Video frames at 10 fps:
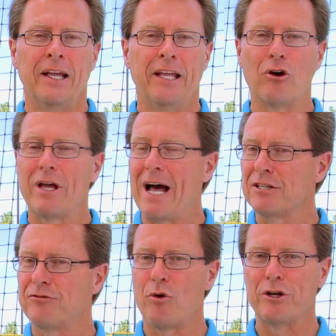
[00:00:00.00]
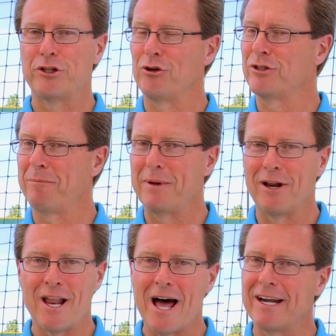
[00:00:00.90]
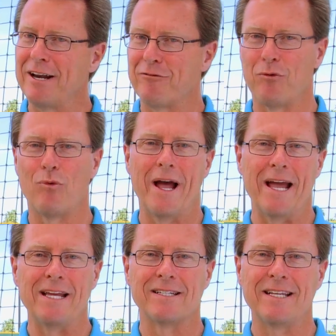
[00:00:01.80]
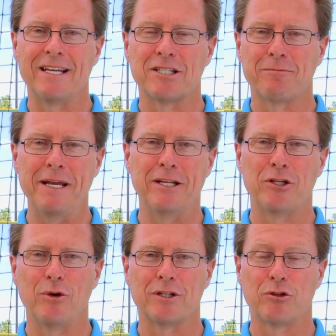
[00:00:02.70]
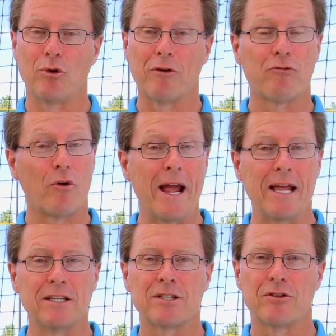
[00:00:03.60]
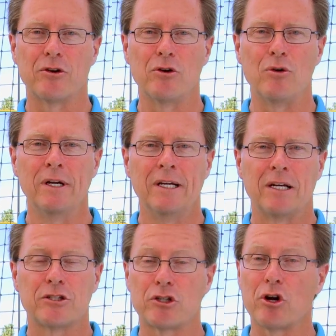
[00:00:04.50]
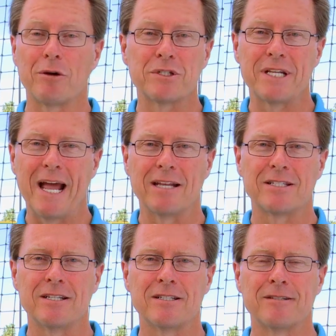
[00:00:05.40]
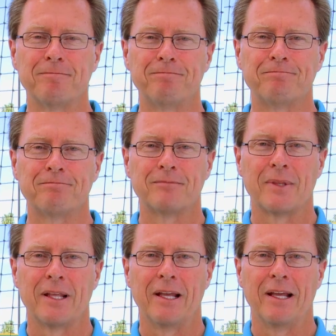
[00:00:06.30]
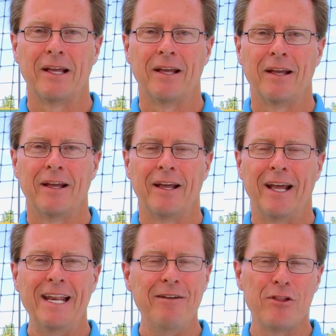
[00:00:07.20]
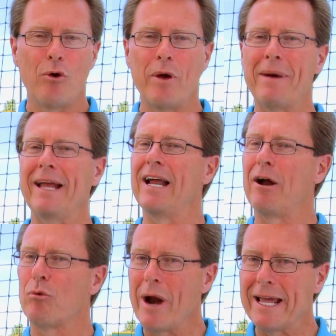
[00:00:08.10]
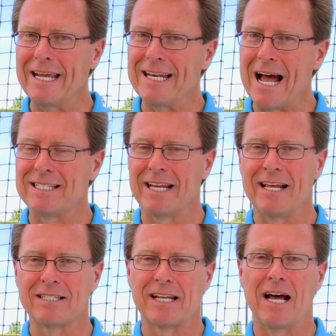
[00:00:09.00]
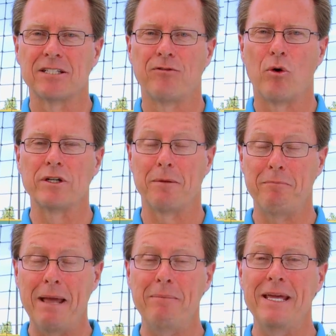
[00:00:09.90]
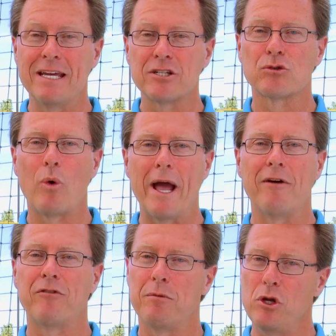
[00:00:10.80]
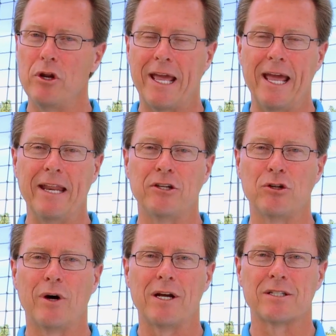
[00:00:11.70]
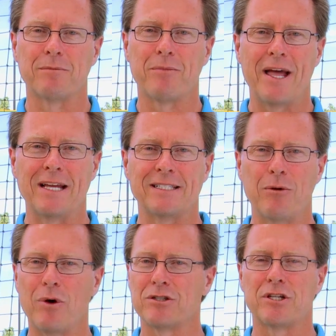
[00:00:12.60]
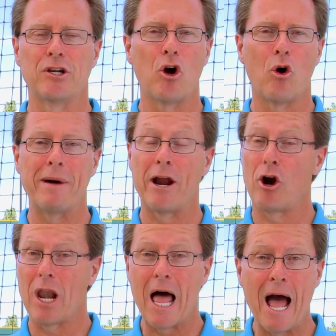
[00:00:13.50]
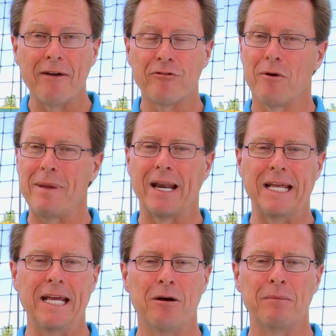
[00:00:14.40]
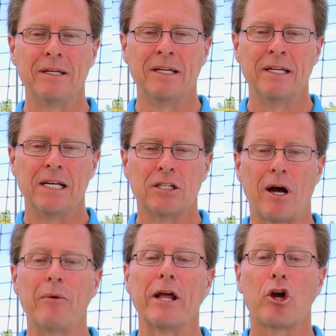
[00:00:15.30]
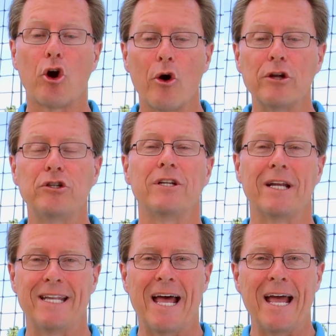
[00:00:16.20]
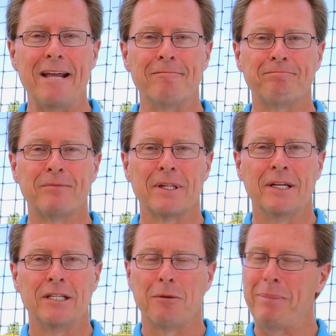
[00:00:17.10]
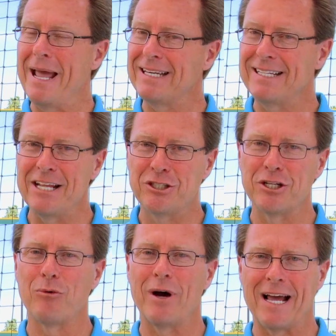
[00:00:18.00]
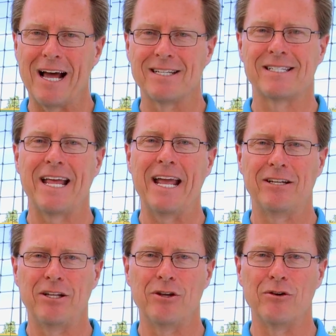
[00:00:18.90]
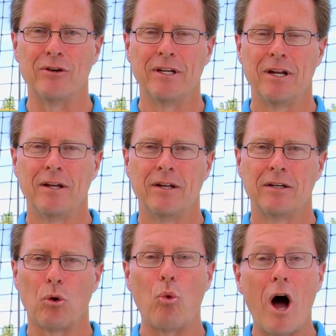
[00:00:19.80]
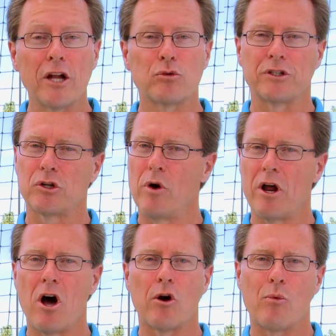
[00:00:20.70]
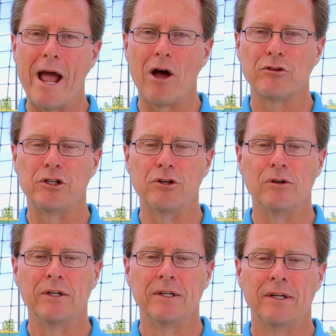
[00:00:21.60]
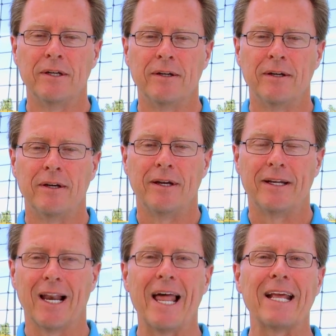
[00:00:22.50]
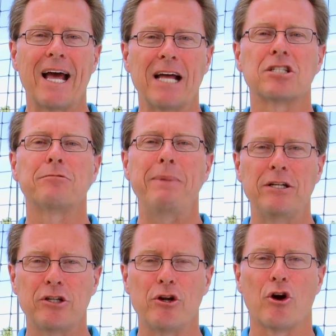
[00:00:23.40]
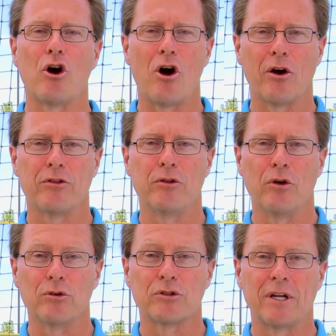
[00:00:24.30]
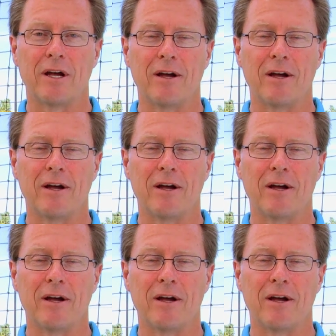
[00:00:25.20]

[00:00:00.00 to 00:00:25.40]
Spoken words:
You know, God's voice shows up in a lot of different ways. He can speak to us through our friends, through circumstances. And even though we might not recognize it as God's voice, it may be His way of communicating to us some things that He wants to know about our life or about Him. So I want to encourage you today to pay attention to what God's saying to you, to watch what's going on around you, to let God speak to your heart through those